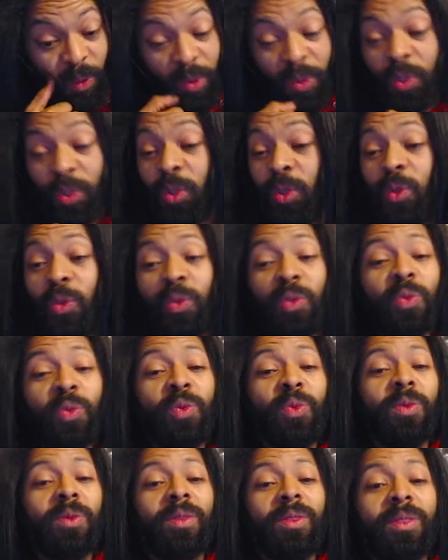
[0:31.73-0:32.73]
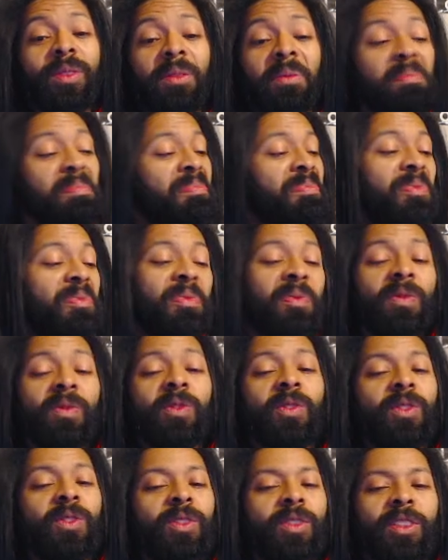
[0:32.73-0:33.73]
you
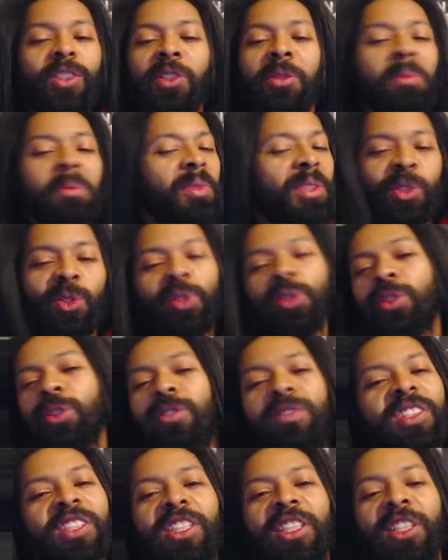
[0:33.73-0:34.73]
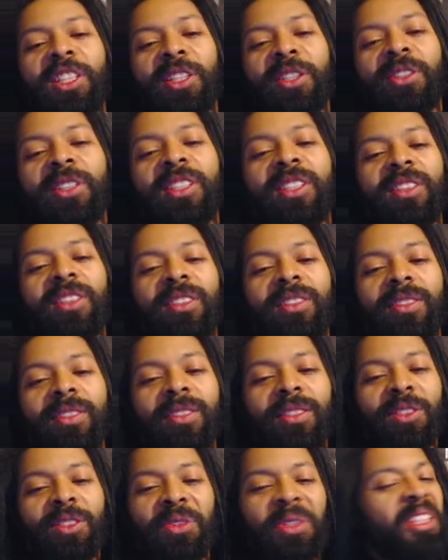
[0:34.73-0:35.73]
you must know who Vegito is.
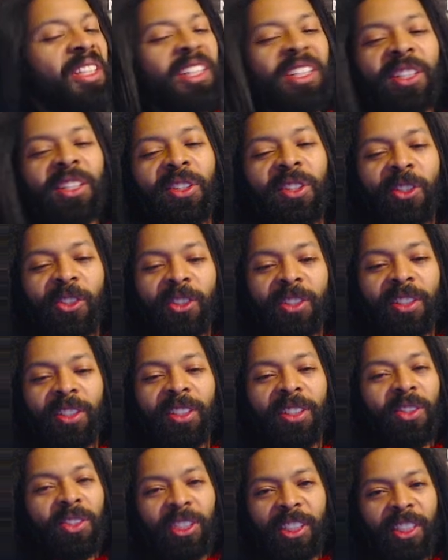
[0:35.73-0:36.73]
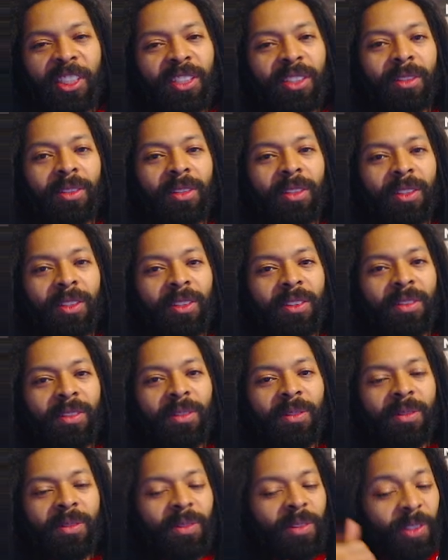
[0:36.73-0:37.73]
You ain't heard no Gogeta.
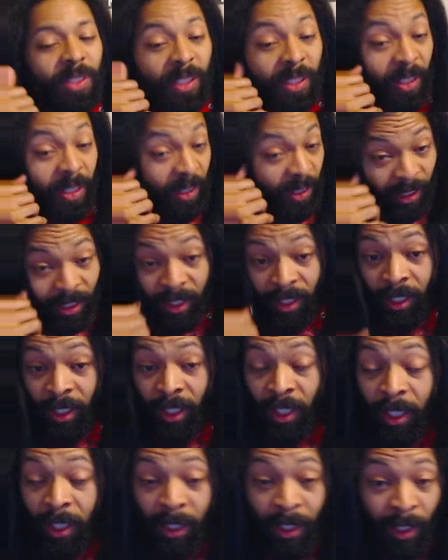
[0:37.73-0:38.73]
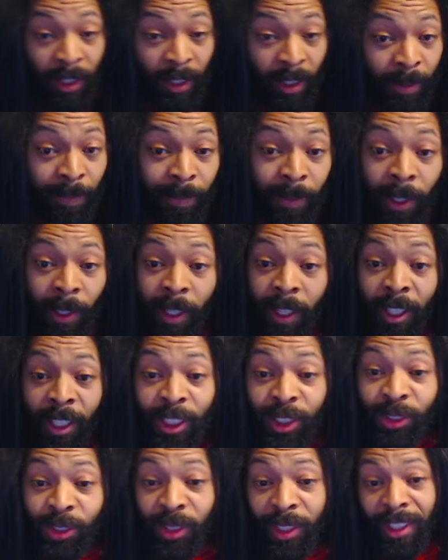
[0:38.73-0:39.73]
Okay. Uh,
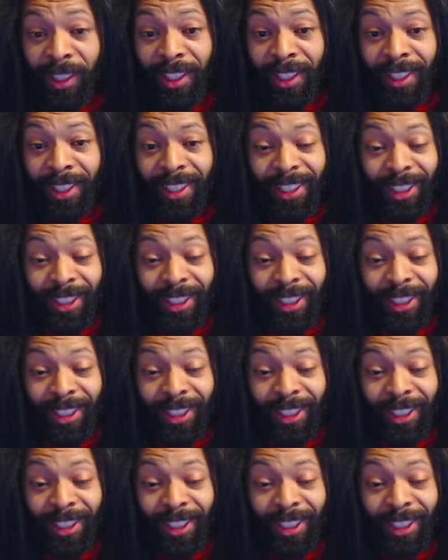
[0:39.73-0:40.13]
strengthen